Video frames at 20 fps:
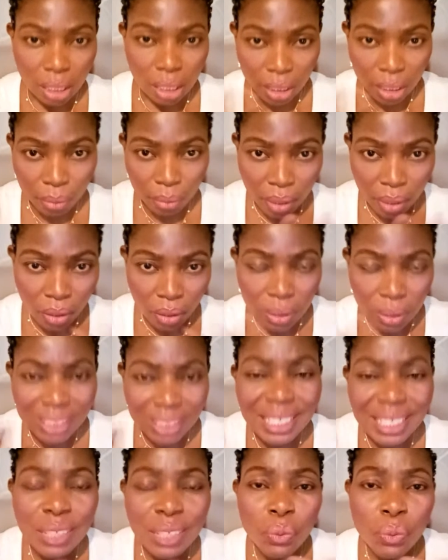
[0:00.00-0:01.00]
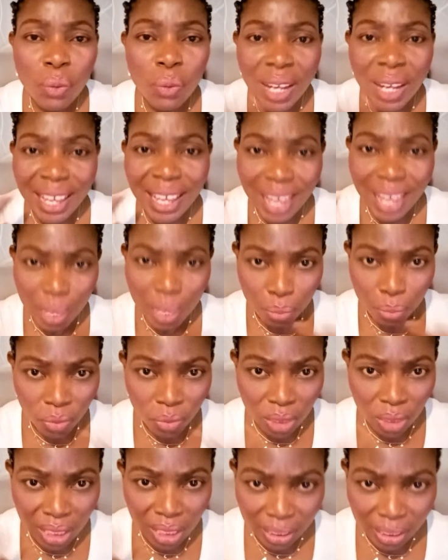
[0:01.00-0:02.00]
because he want
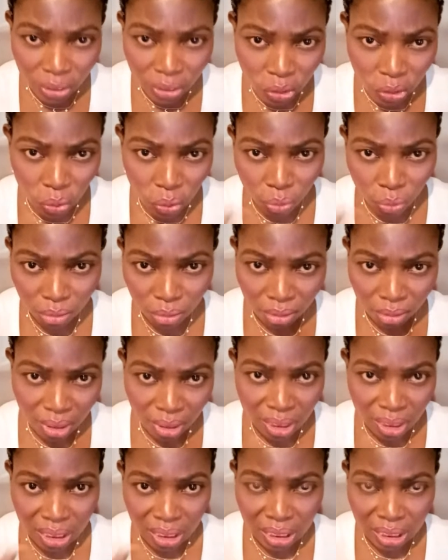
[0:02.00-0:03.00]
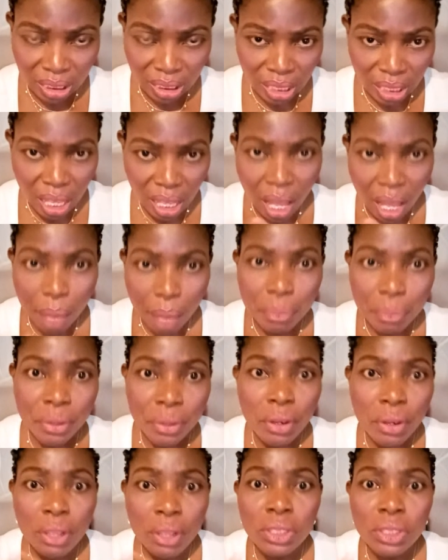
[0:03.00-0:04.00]
emulate you.
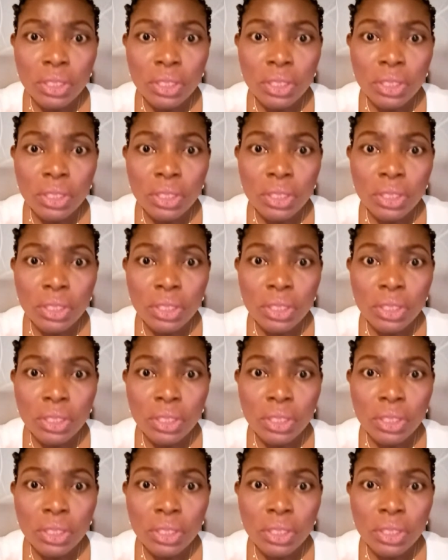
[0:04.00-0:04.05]
Because